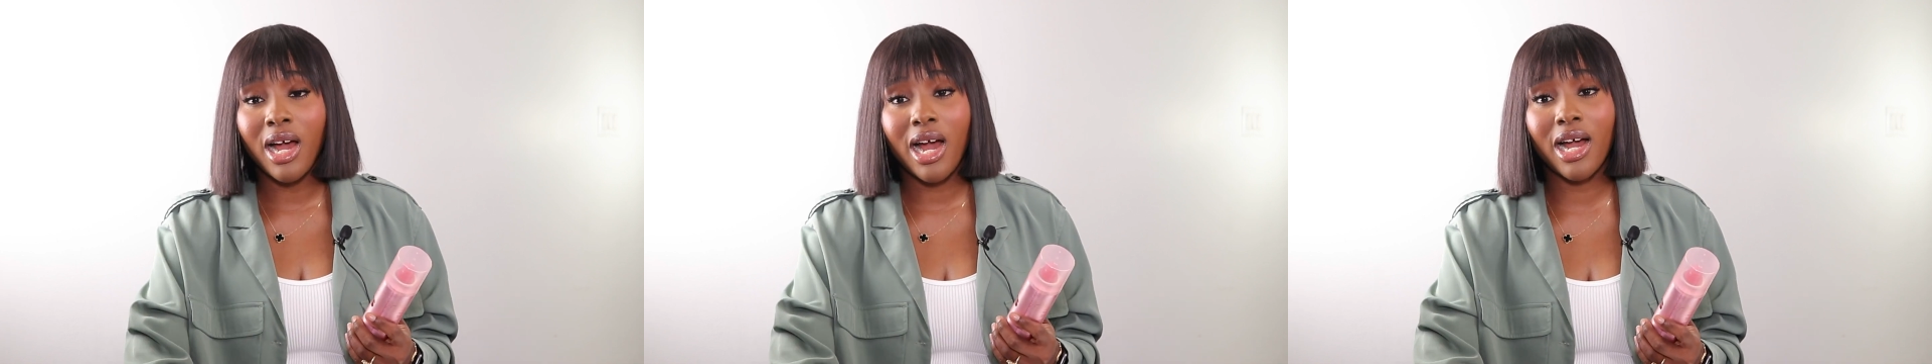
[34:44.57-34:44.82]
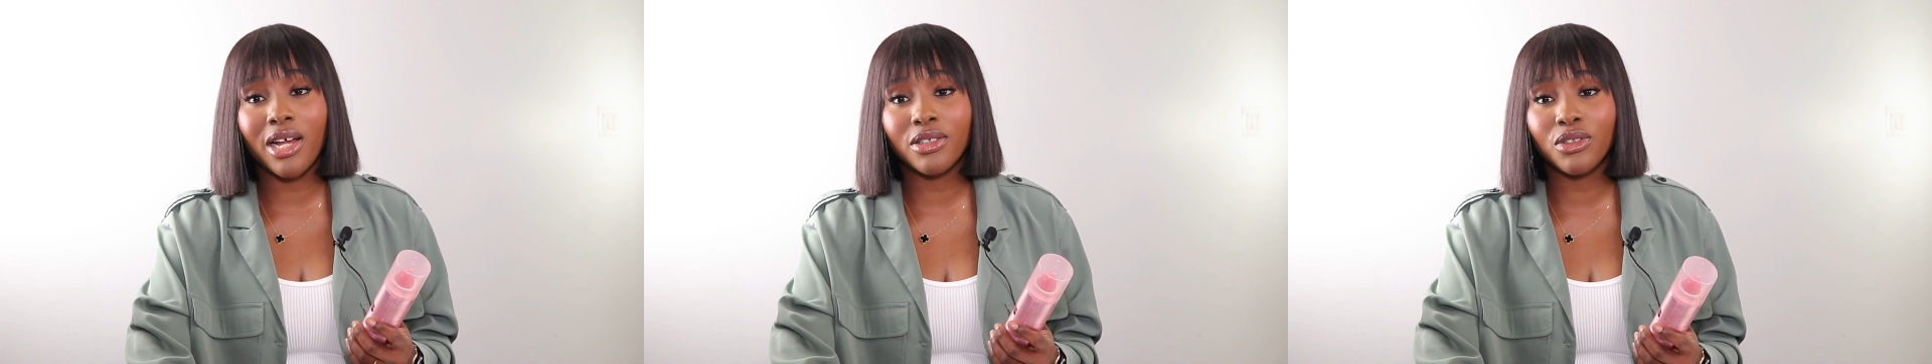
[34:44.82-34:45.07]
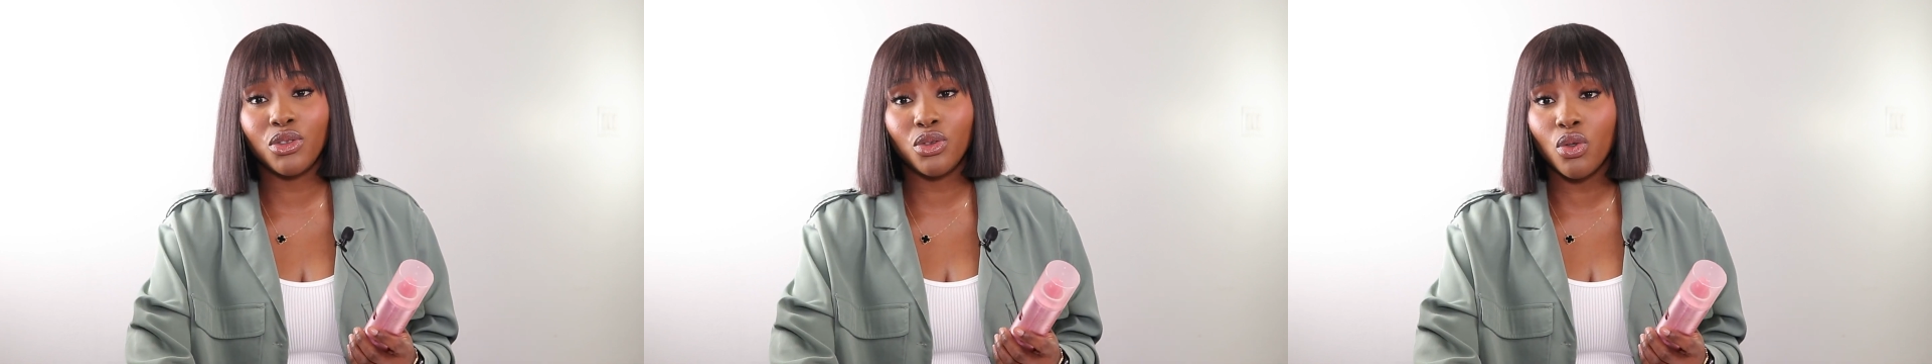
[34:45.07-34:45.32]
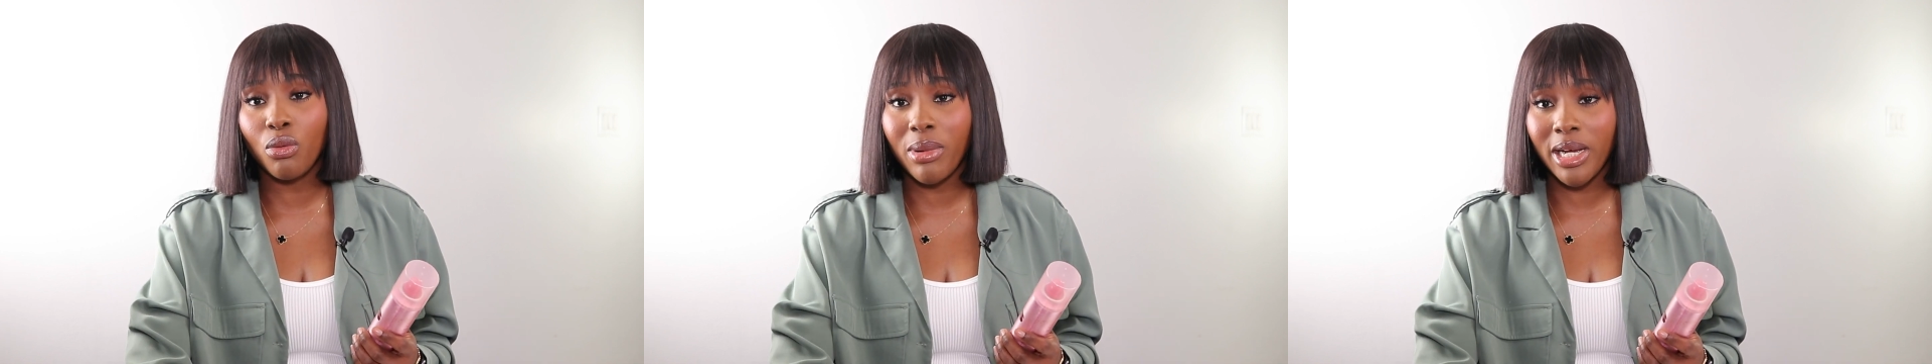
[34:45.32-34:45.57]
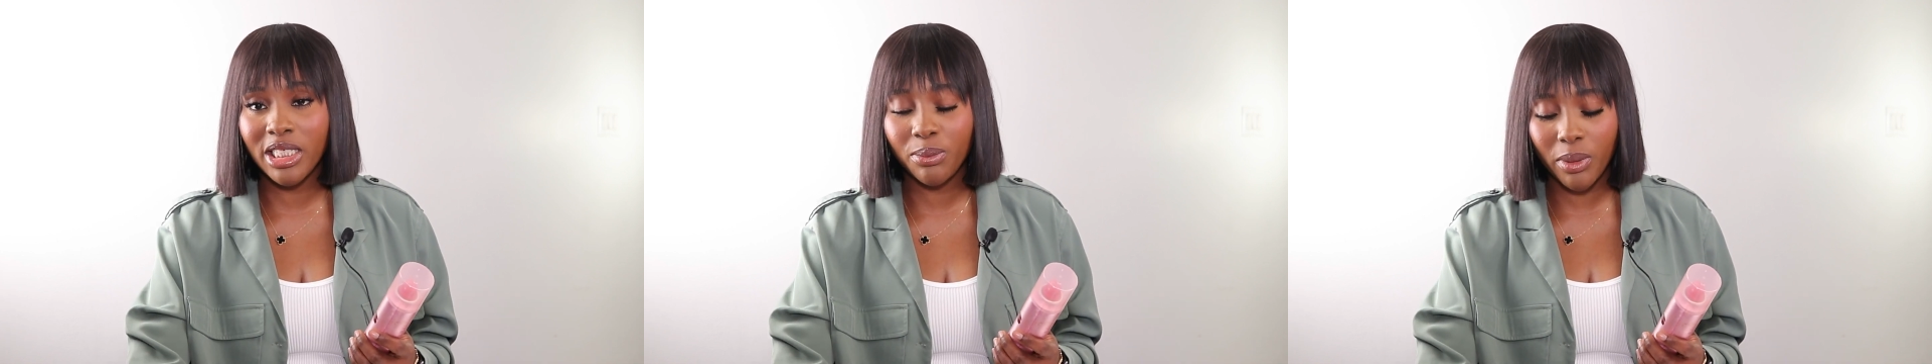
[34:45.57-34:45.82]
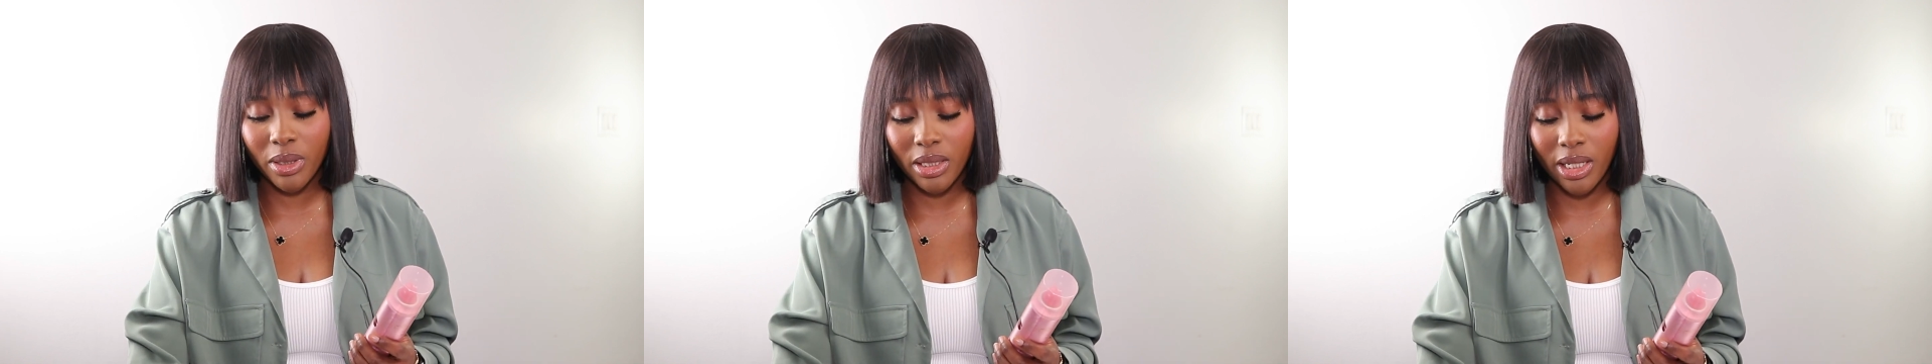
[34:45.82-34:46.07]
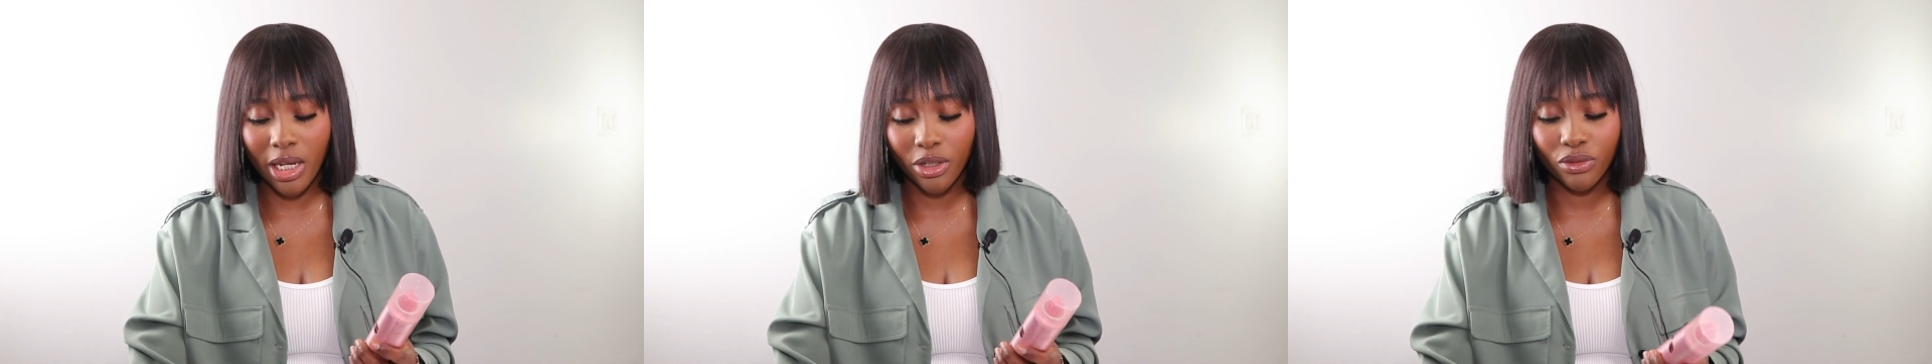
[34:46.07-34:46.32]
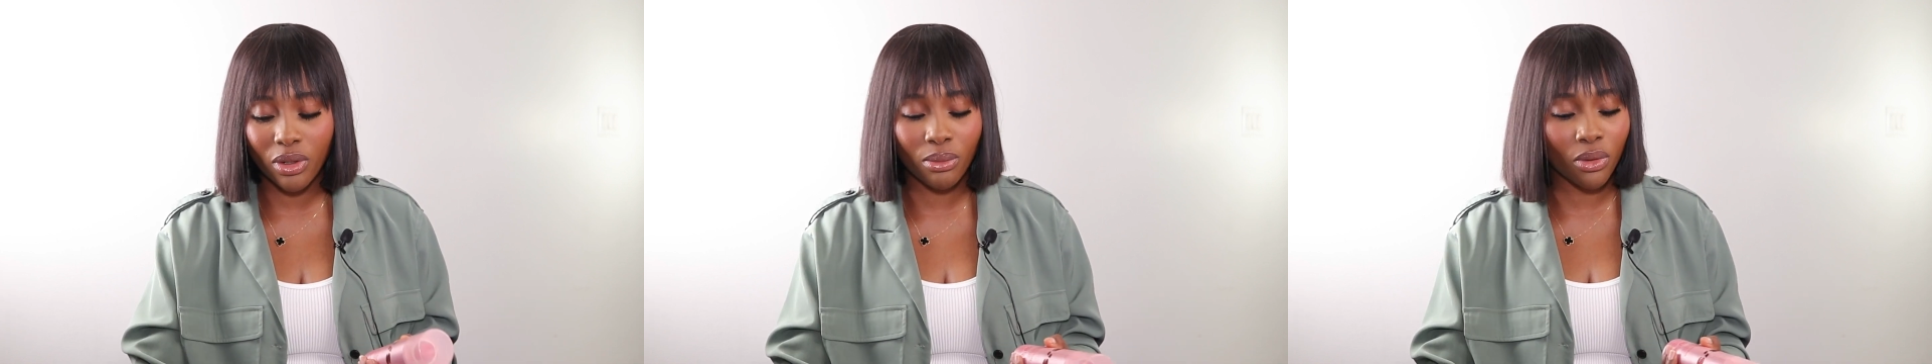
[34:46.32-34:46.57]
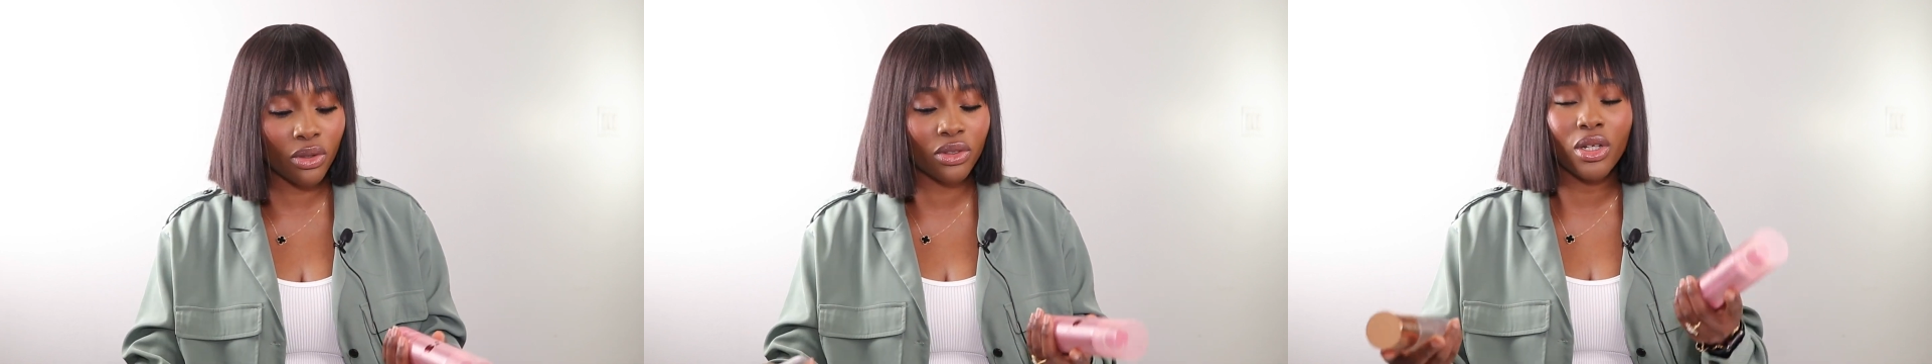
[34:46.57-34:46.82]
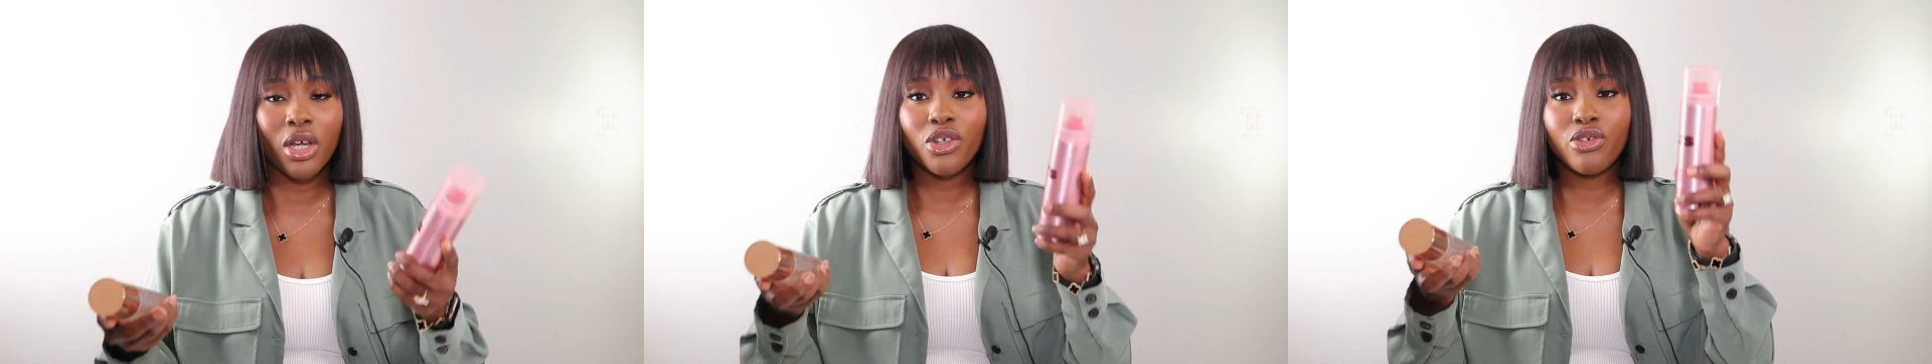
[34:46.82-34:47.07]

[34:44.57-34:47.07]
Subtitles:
and you don't mind spending the extra bucks,